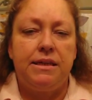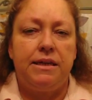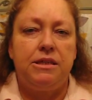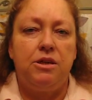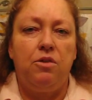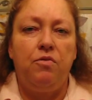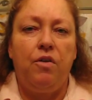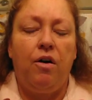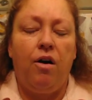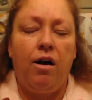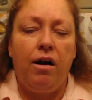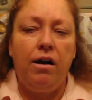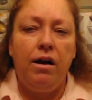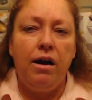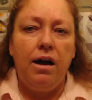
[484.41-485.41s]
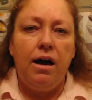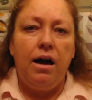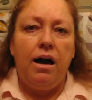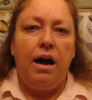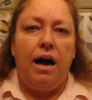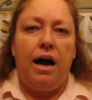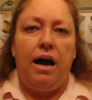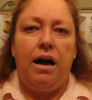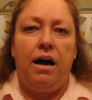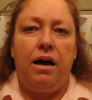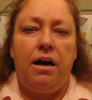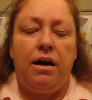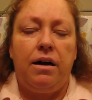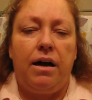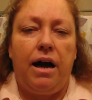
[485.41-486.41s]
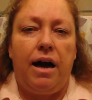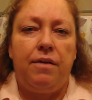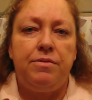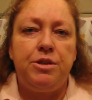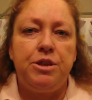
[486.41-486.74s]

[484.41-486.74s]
And so far, I'm